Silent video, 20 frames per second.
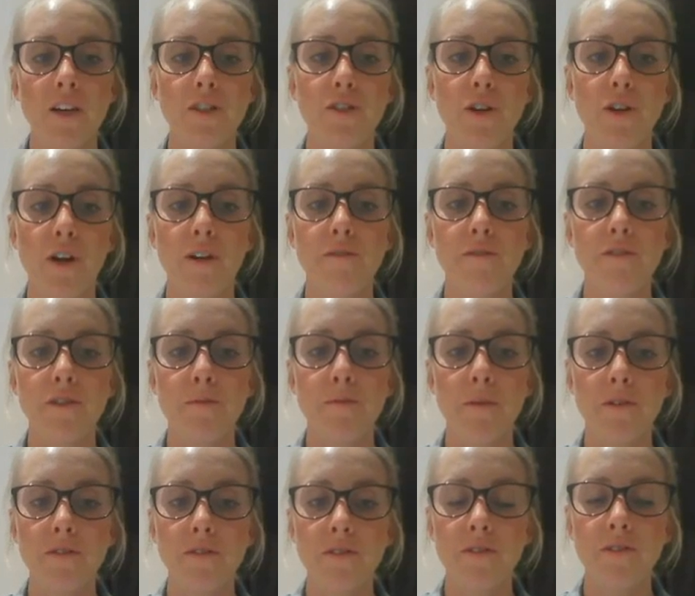So
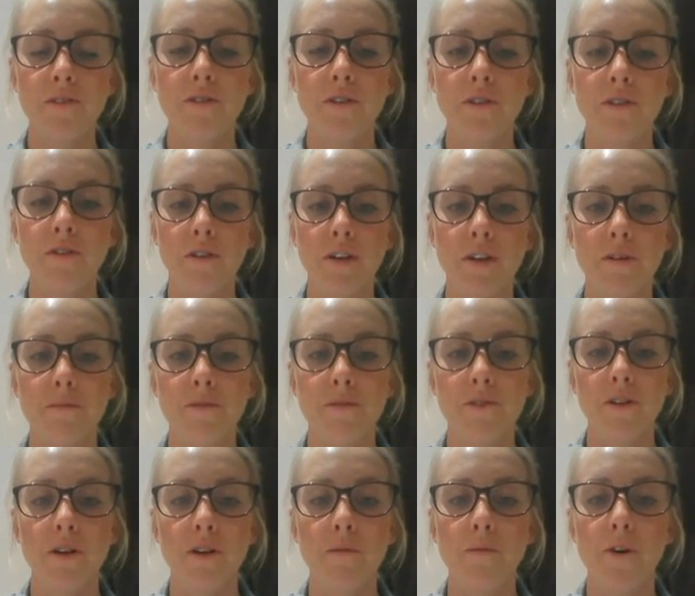responses to groups.
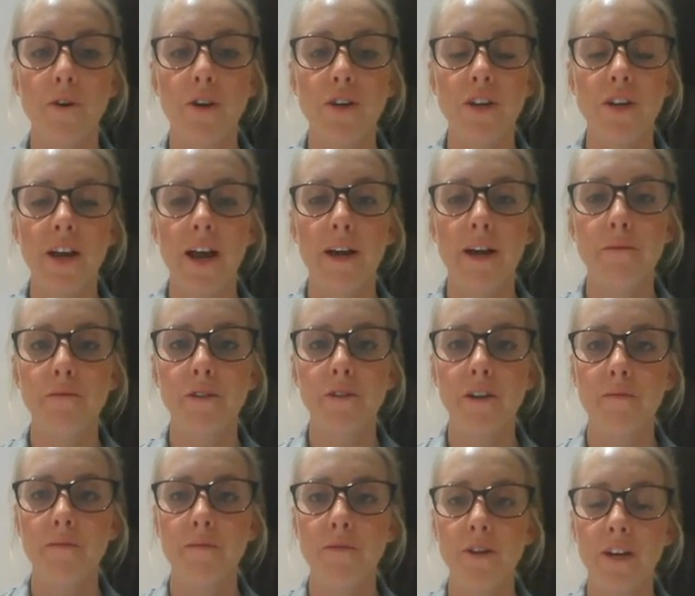So were you able to
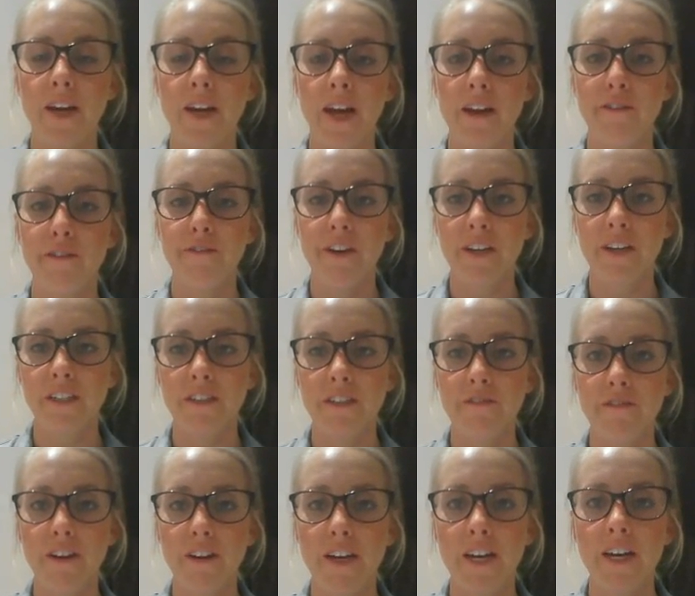communicate
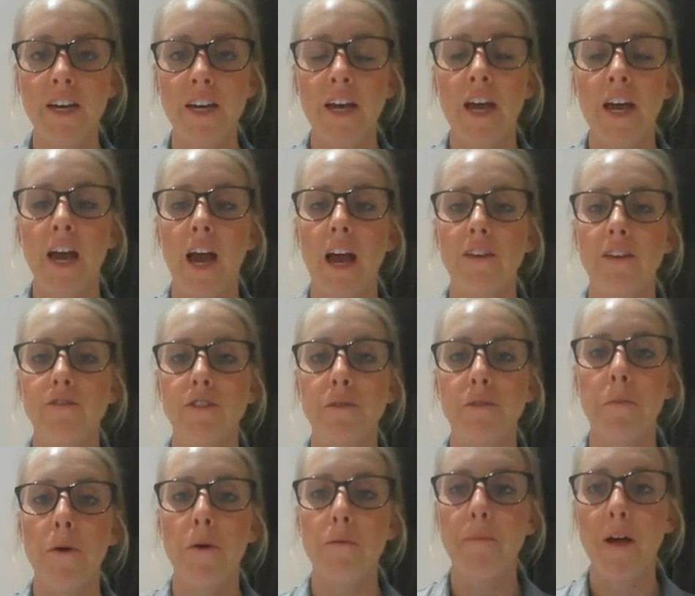effectively and
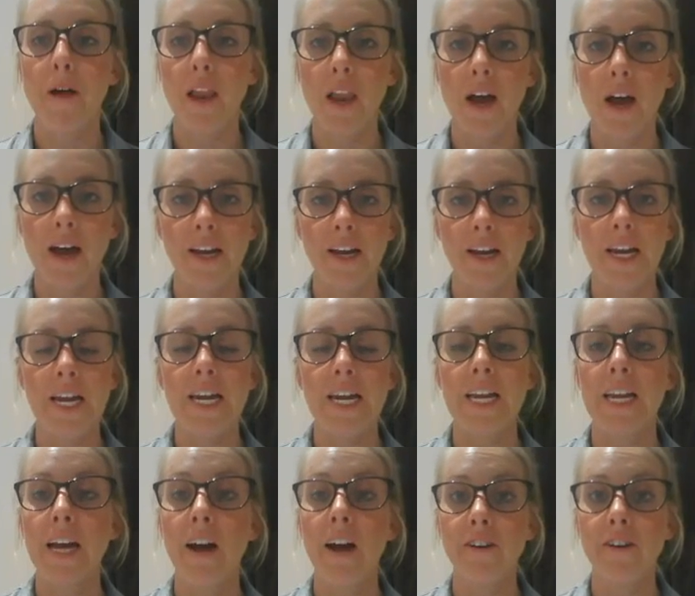respond politely and
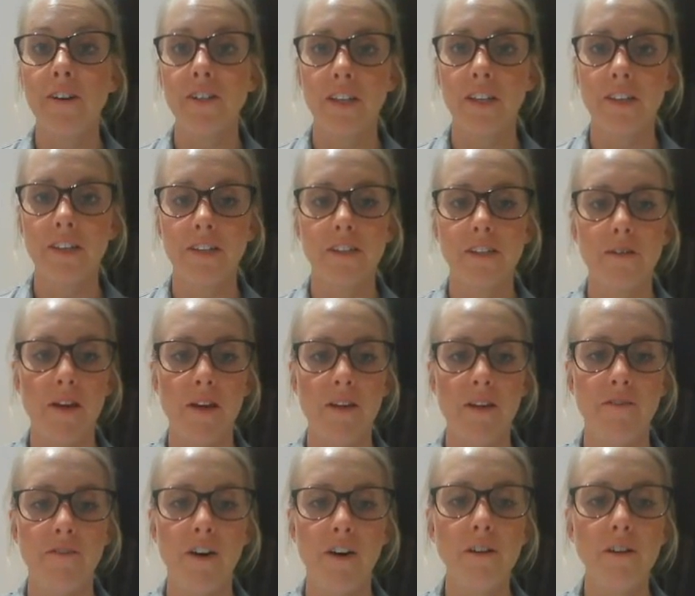encourage others to be
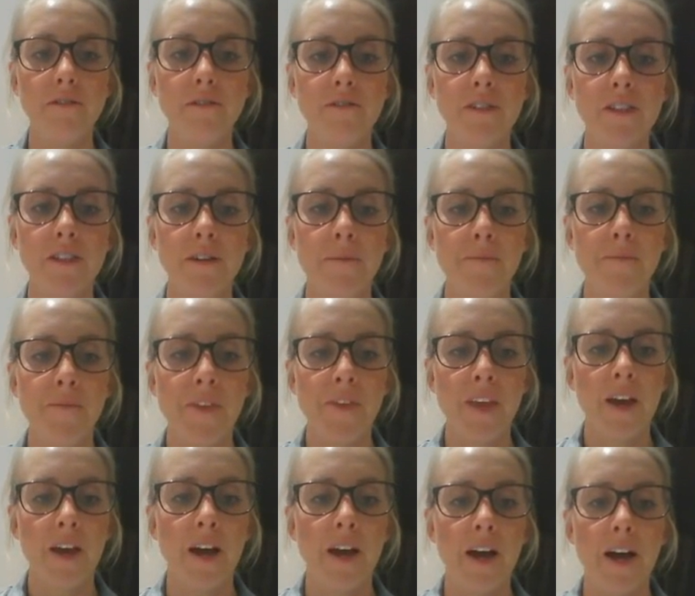involved?
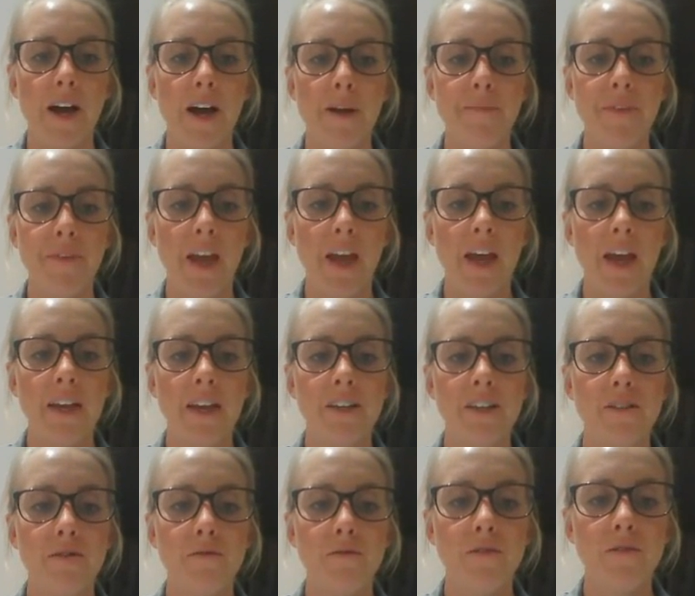
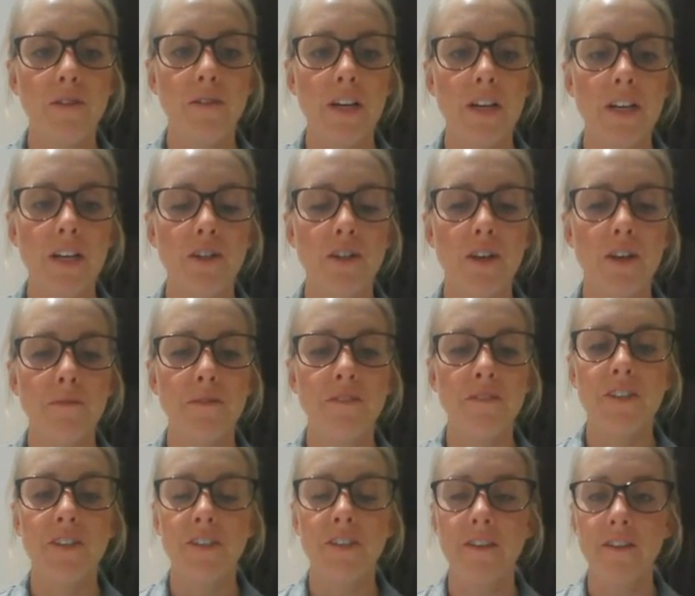And also in terms of
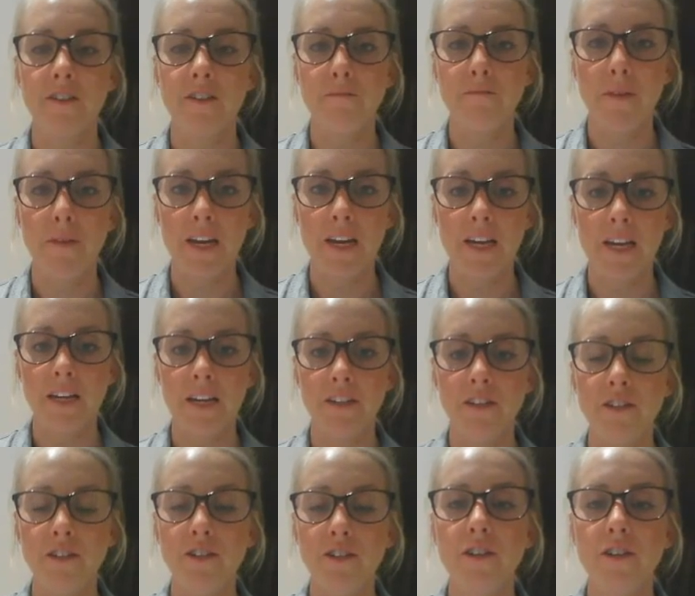decision making,
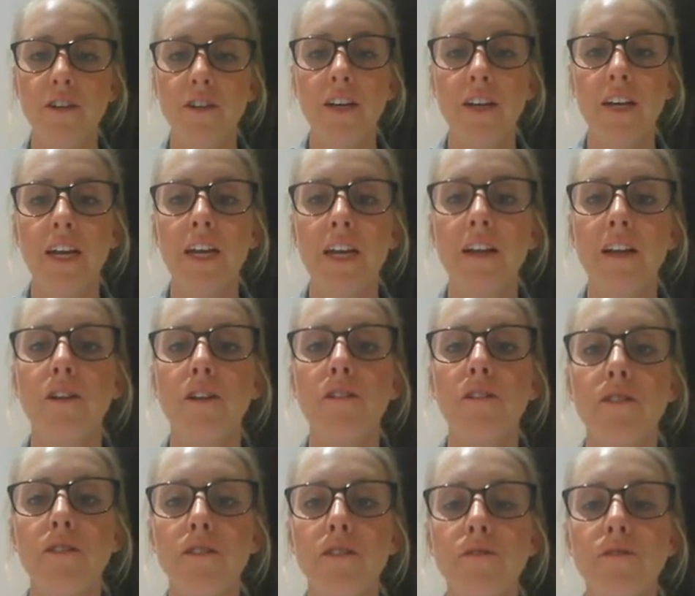did you
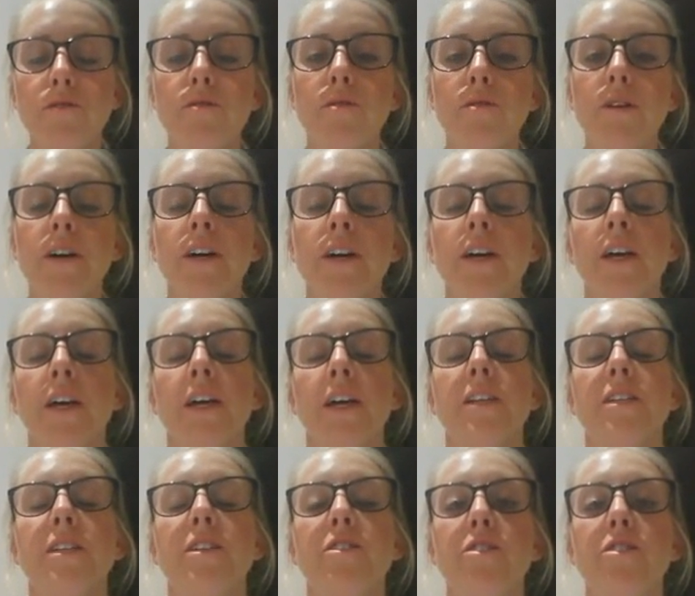include or
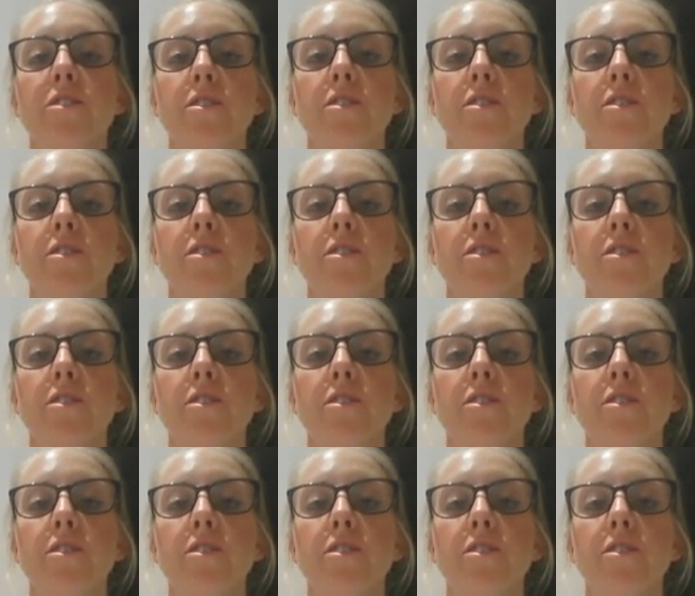did